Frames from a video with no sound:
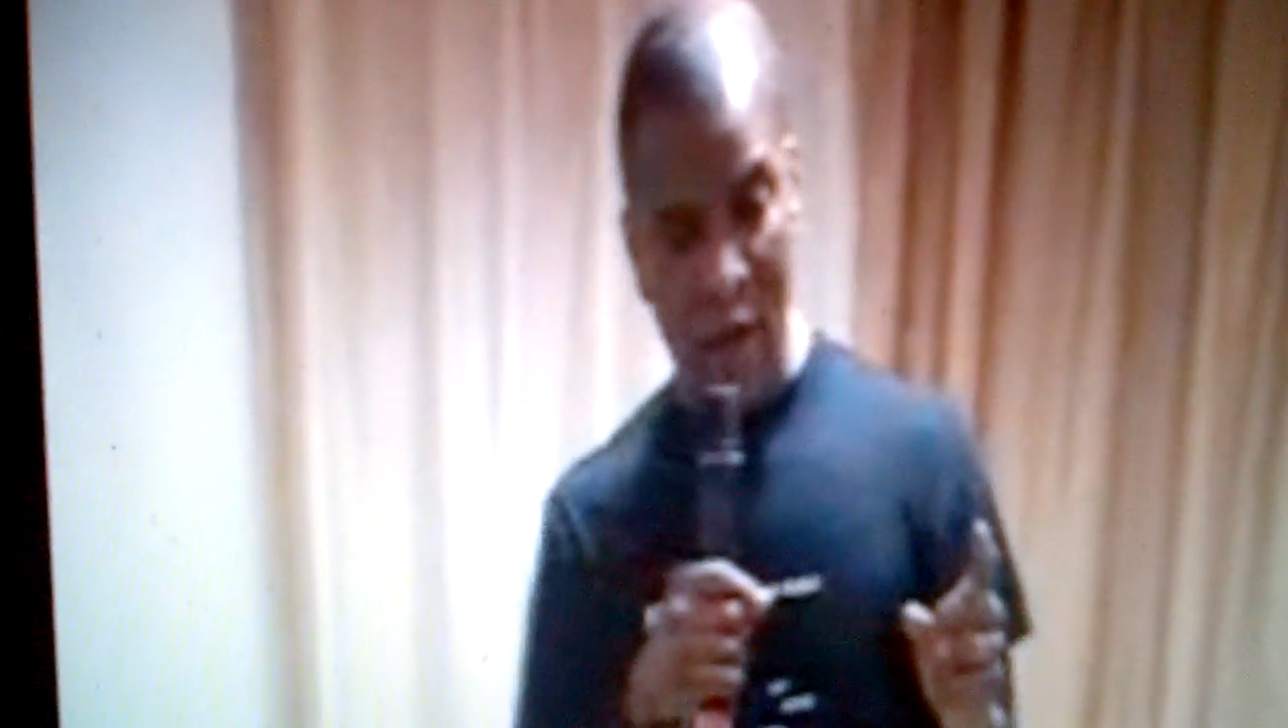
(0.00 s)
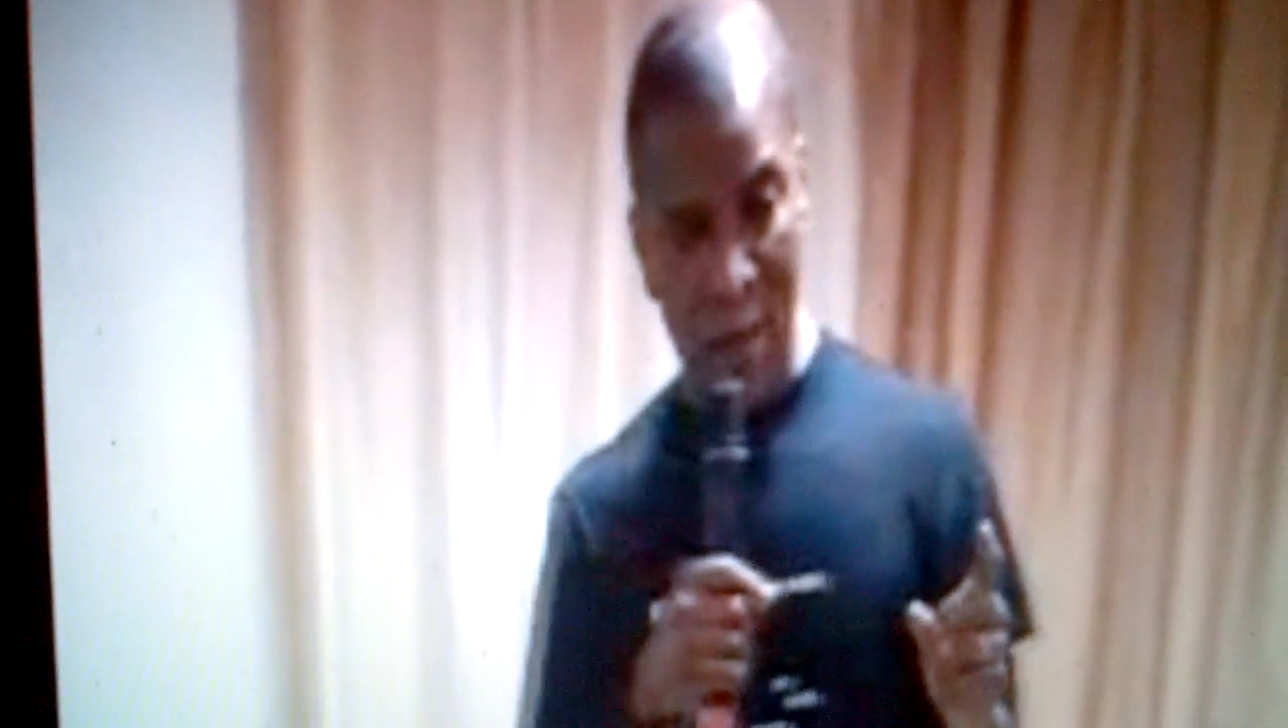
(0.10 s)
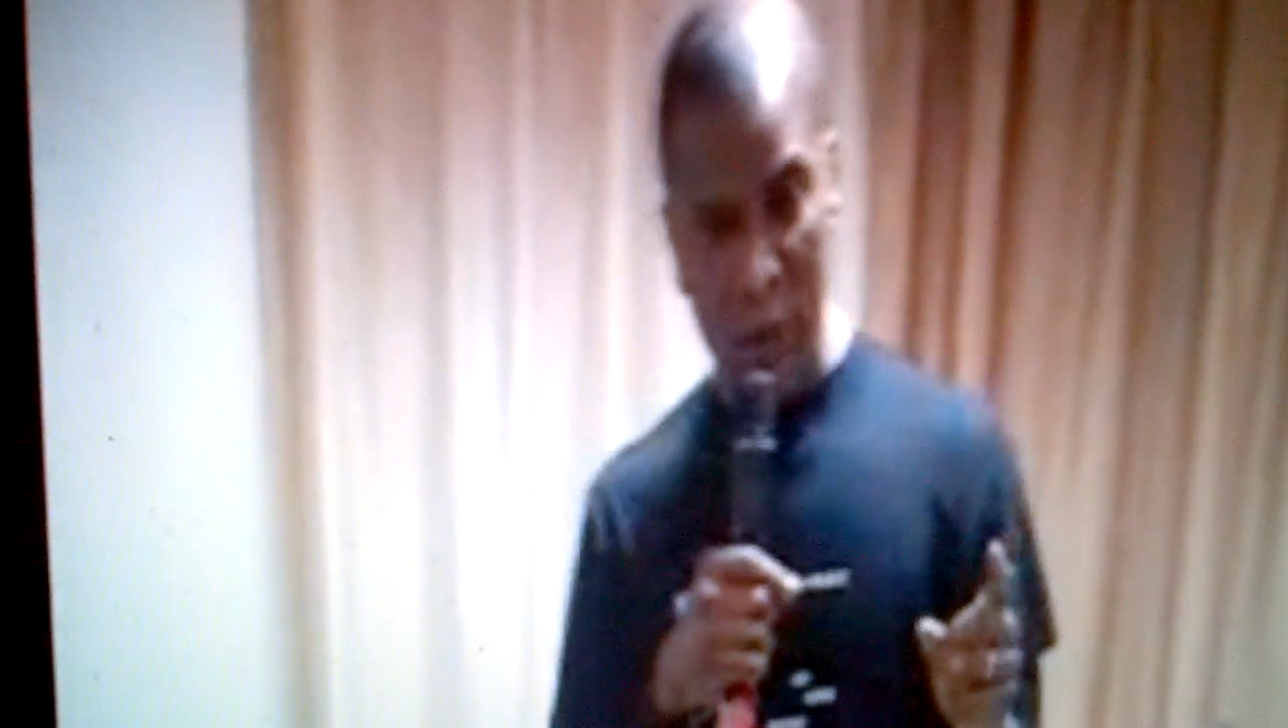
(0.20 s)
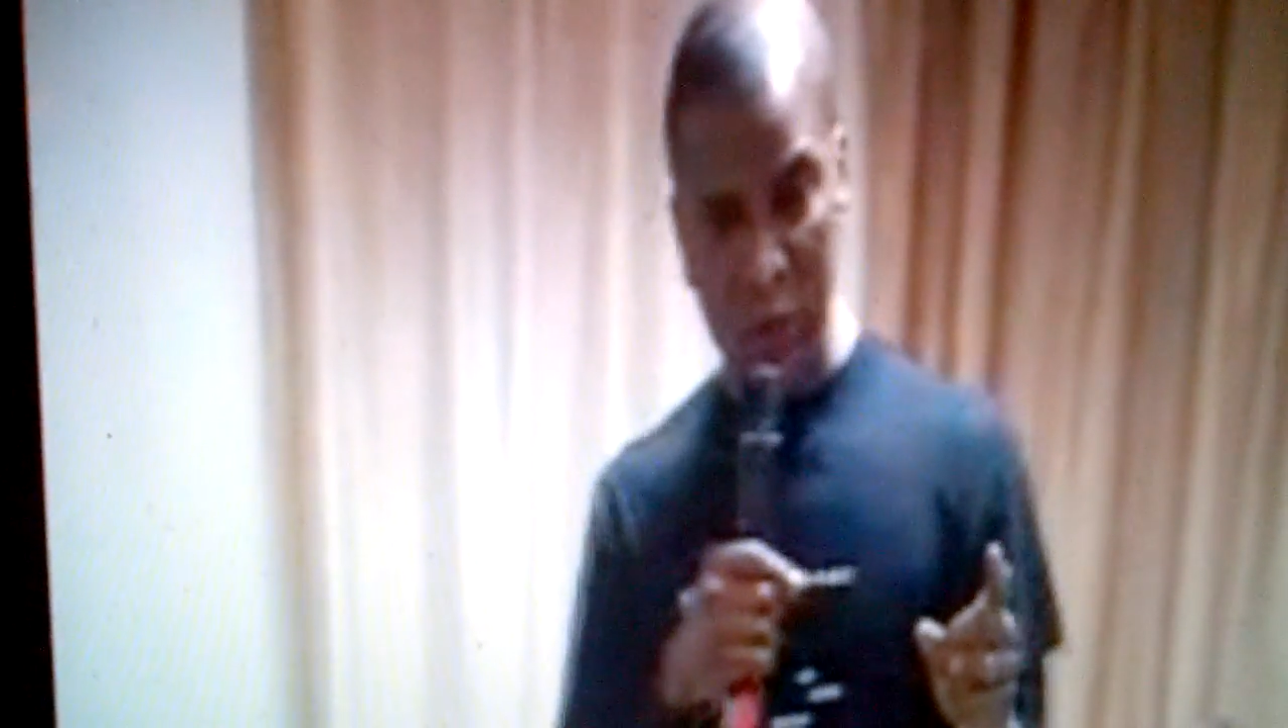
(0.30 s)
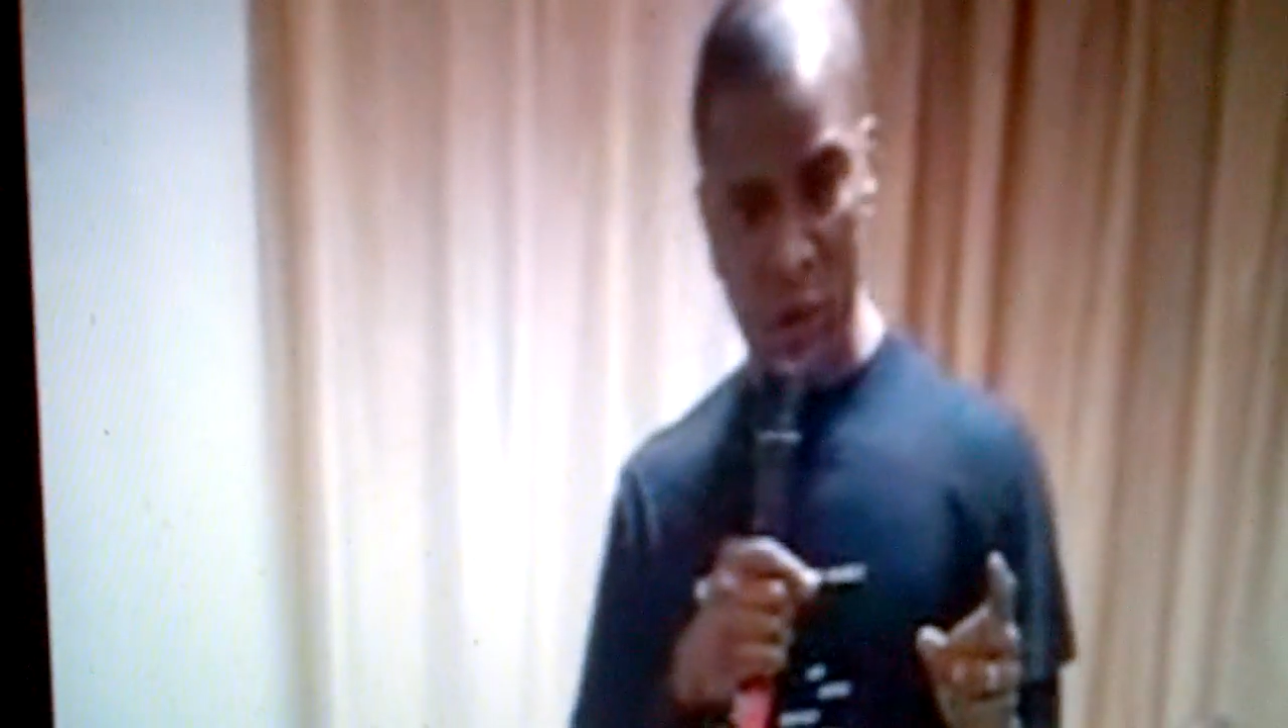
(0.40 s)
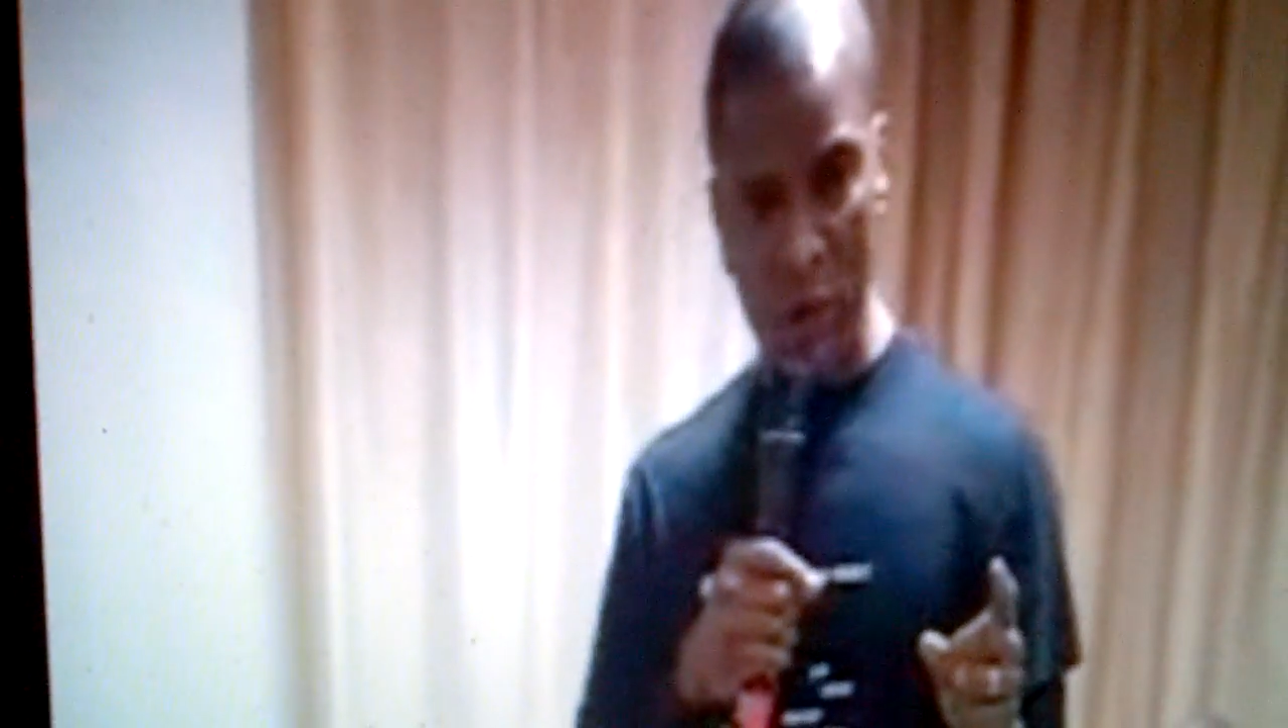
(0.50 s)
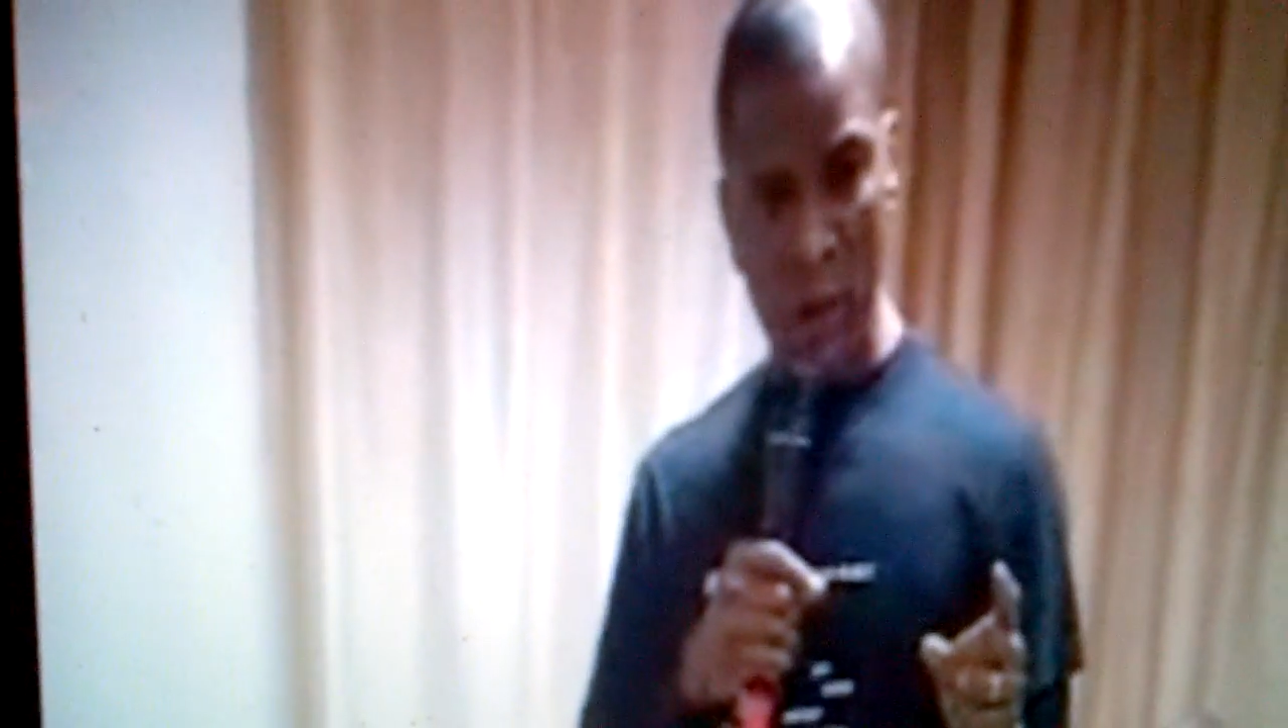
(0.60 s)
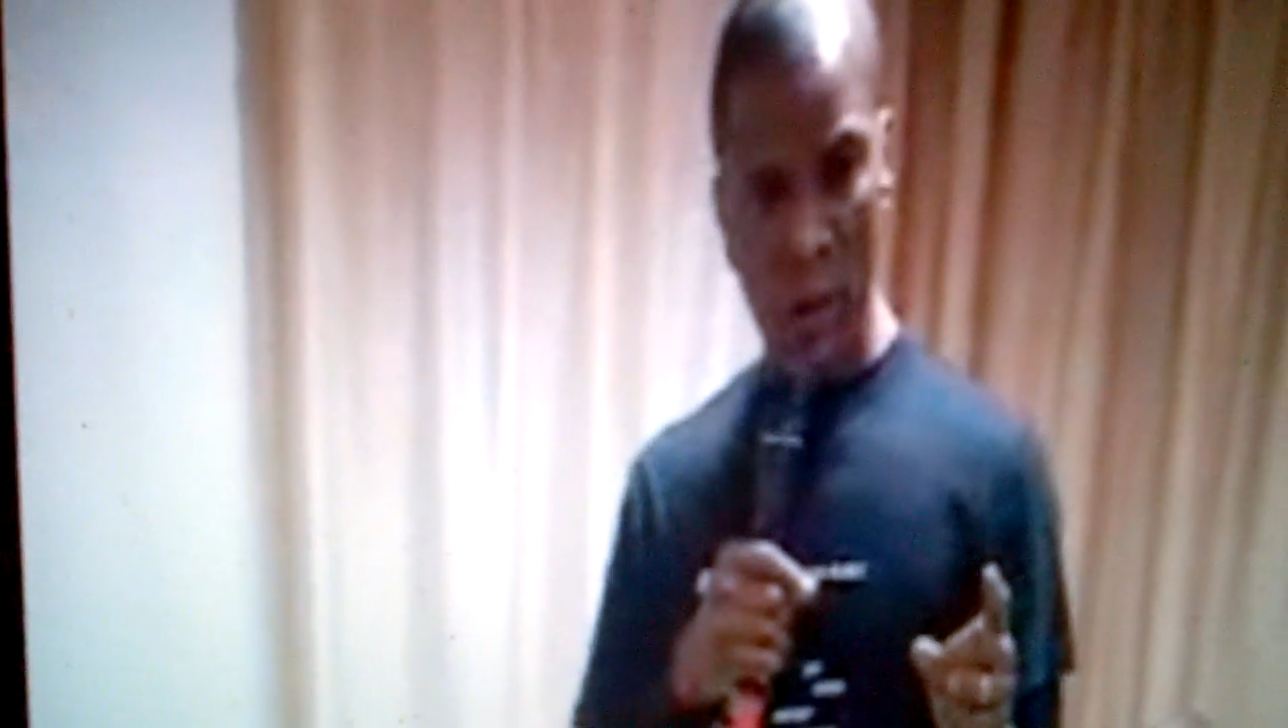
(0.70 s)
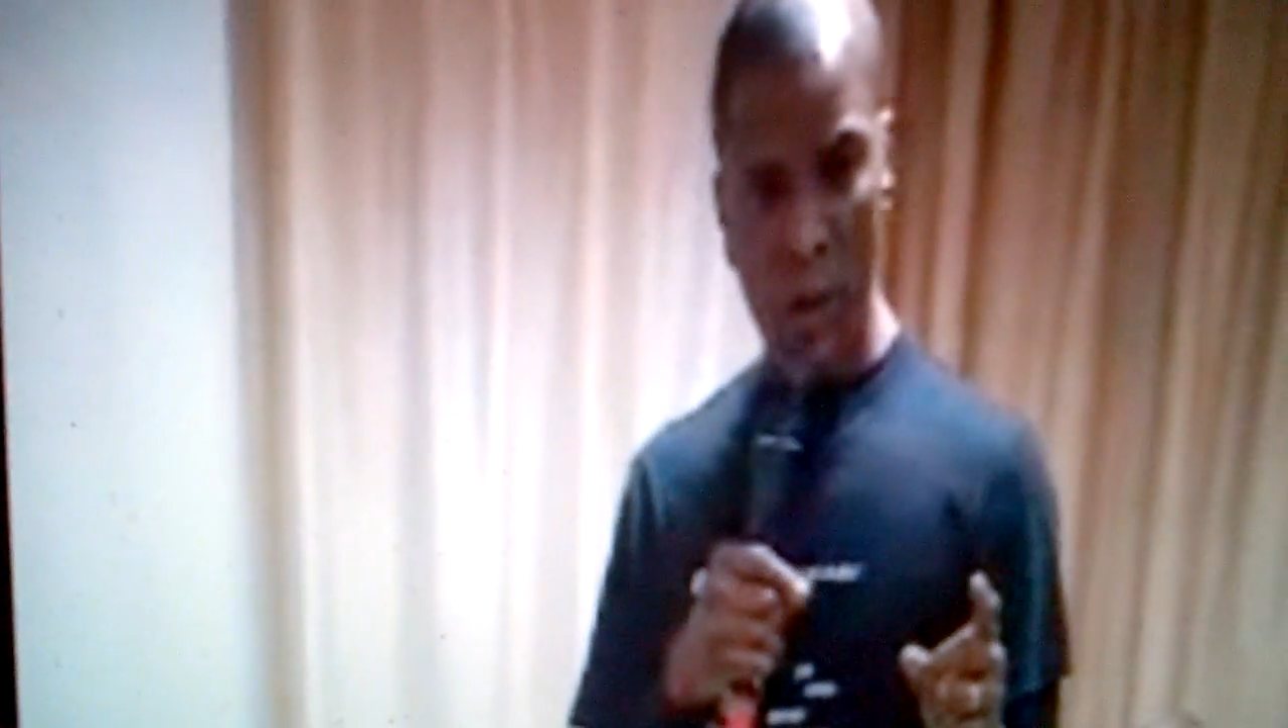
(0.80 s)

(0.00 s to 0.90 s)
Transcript: have happened,